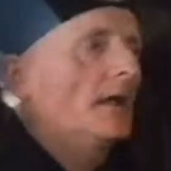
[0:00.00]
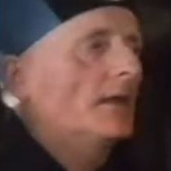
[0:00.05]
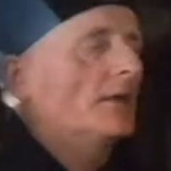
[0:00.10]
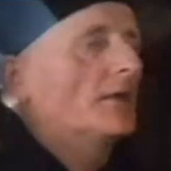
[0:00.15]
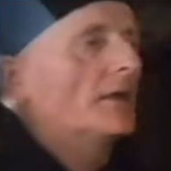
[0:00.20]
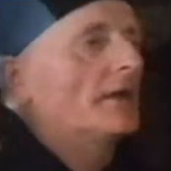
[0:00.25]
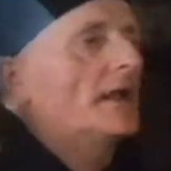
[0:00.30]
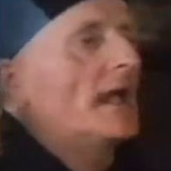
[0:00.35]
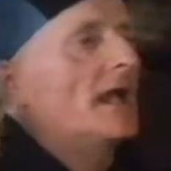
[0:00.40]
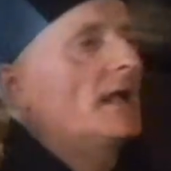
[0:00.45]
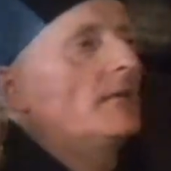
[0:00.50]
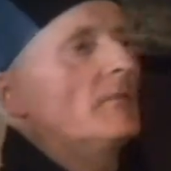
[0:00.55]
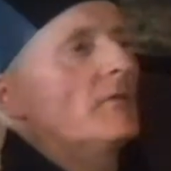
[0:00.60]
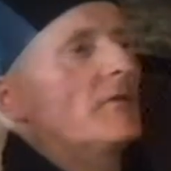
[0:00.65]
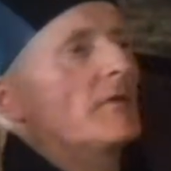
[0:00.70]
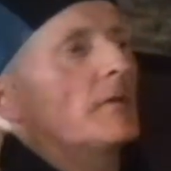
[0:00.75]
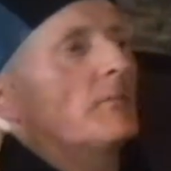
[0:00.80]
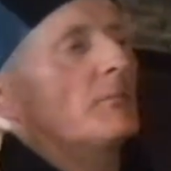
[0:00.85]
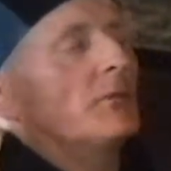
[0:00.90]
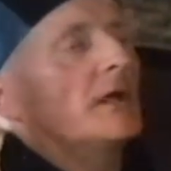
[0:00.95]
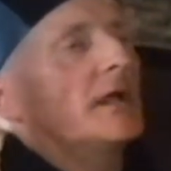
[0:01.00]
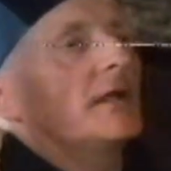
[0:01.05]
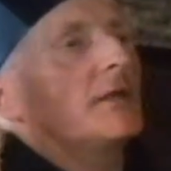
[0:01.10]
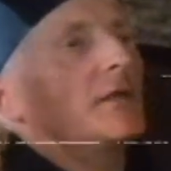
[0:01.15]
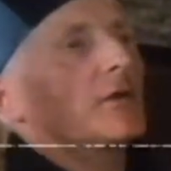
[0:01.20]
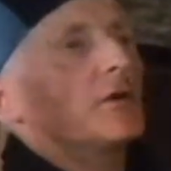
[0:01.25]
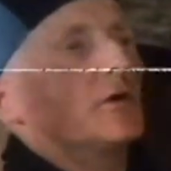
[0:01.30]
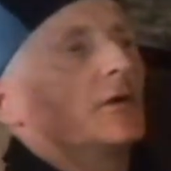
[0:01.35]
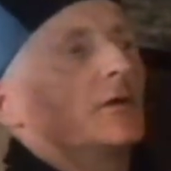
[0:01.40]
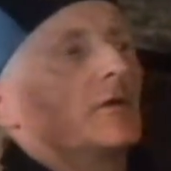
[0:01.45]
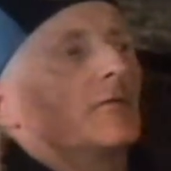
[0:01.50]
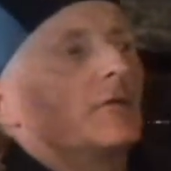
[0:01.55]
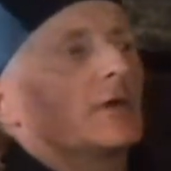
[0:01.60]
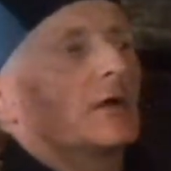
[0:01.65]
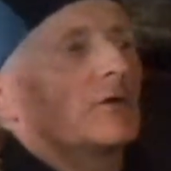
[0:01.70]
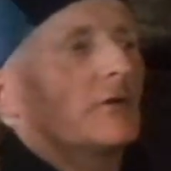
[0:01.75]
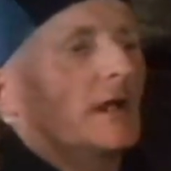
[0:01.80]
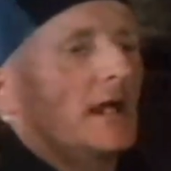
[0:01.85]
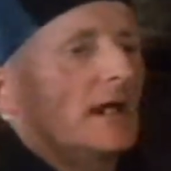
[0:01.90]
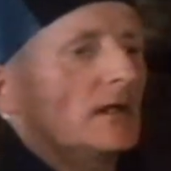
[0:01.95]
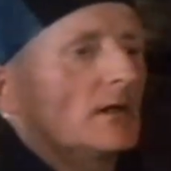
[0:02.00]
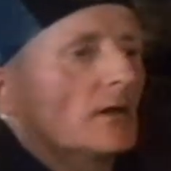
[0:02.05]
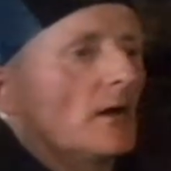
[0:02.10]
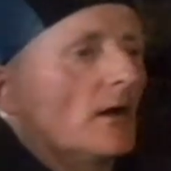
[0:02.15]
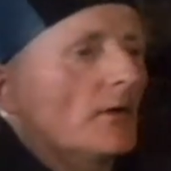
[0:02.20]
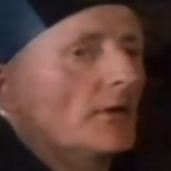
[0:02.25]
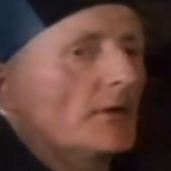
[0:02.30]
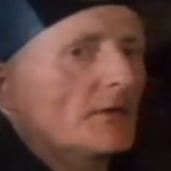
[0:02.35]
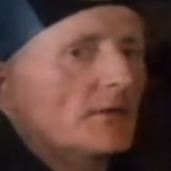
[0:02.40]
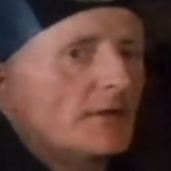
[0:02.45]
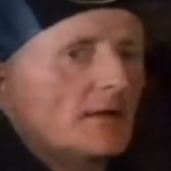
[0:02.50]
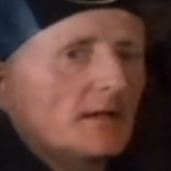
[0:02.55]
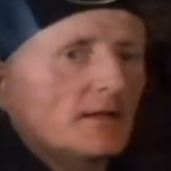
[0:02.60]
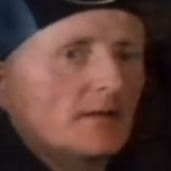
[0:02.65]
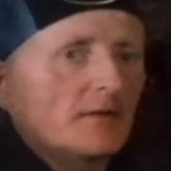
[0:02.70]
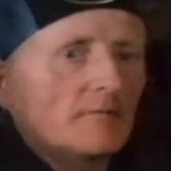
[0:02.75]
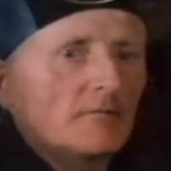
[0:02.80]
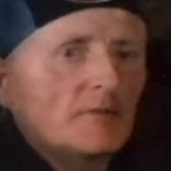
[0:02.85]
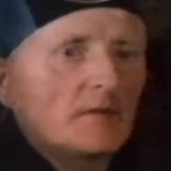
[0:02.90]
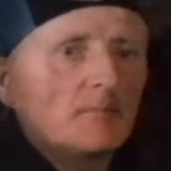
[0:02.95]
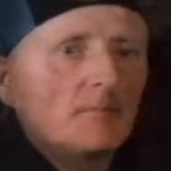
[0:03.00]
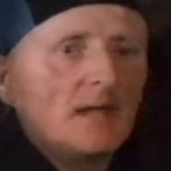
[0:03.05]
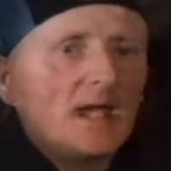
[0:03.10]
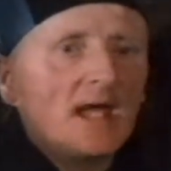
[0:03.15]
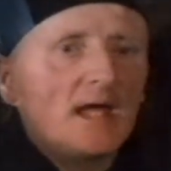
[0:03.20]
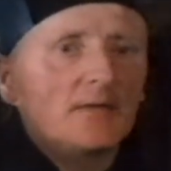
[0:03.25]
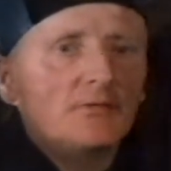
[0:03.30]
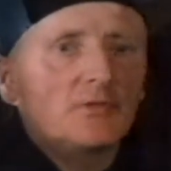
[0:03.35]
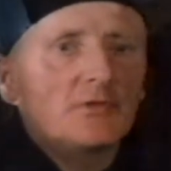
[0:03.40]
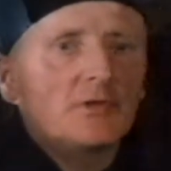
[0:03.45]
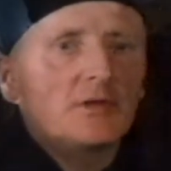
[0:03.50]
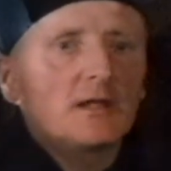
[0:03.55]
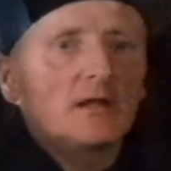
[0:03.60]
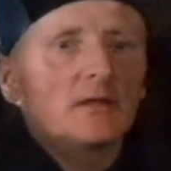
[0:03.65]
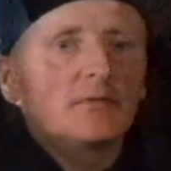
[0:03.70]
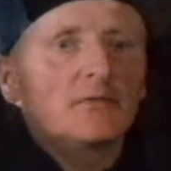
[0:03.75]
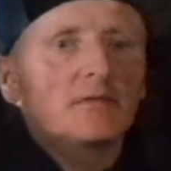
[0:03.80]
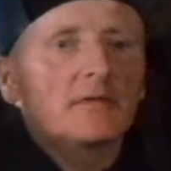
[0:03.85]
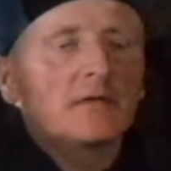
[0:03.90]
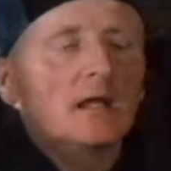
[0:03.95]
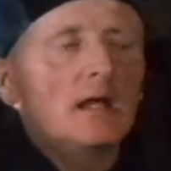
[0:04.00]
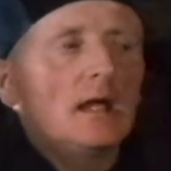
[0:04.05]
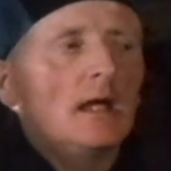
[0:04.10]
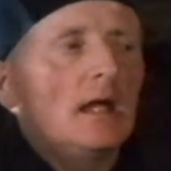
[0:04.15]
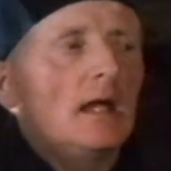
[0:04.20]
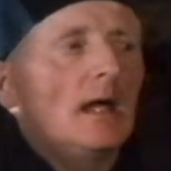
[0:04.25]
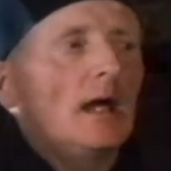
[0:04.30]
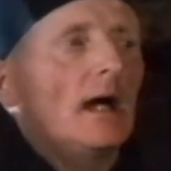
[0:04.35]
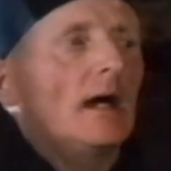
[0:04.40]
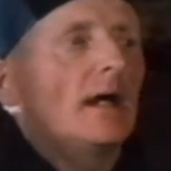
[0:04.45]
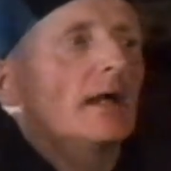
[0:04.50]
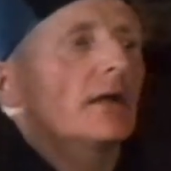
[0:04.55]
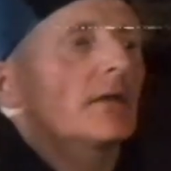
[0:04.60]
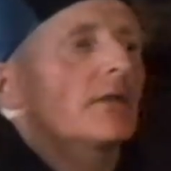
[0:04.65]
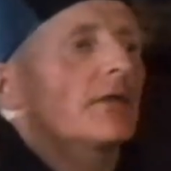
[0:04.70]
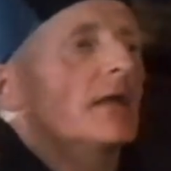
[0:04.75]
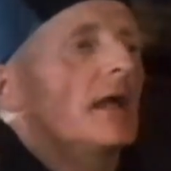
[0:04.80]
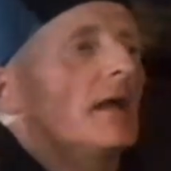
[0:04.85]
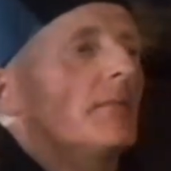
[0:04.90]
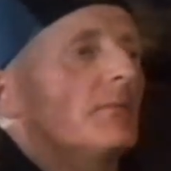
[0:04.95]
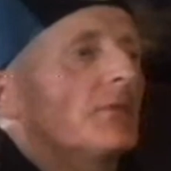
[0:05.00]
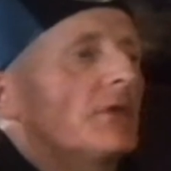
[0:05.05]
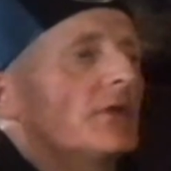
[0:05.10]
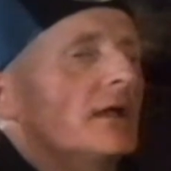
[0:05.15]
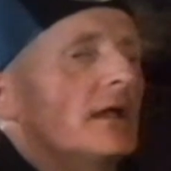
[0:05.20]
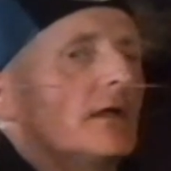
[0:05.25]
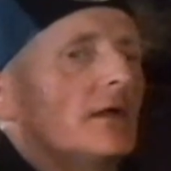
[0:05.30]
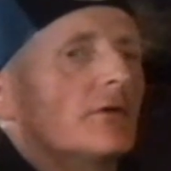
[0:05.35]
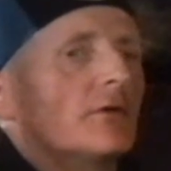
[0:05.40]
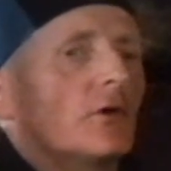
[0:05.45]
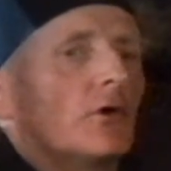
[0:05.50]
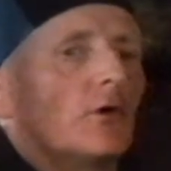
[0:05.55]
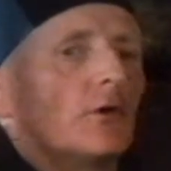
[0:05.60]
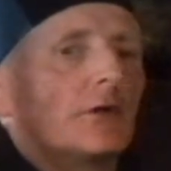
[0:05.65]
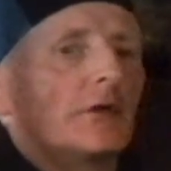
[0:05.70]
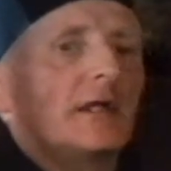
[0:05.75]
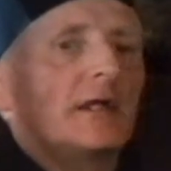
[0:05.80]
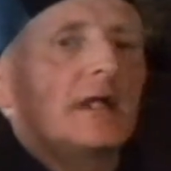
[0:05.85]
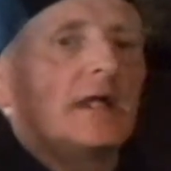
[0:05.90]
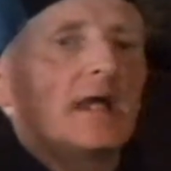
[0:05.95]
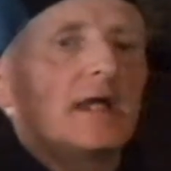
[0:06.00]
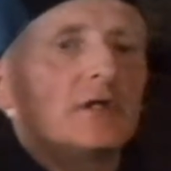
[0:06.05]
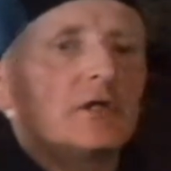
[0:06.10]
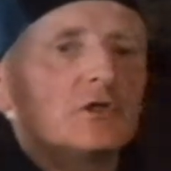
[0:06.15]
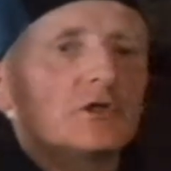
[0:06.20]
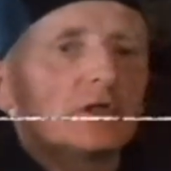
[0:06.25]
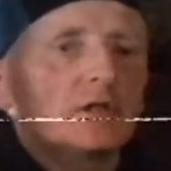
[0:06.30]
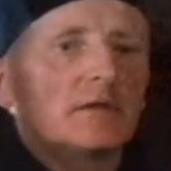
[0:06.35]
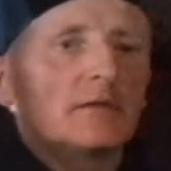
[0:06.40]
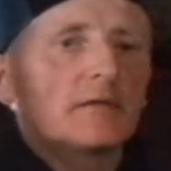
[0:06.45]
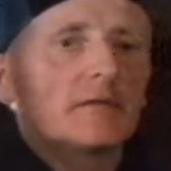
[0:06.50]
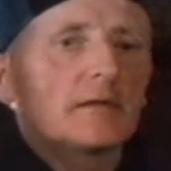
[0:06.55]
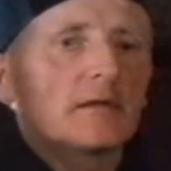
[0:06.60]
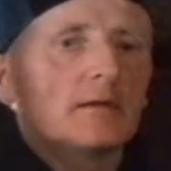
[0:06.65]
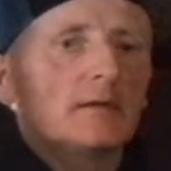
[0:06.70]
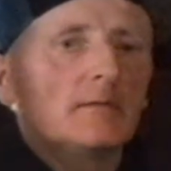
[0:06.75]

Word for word: In the name of the priesthood of the great goddesses of the pantheons, I accept these ordinations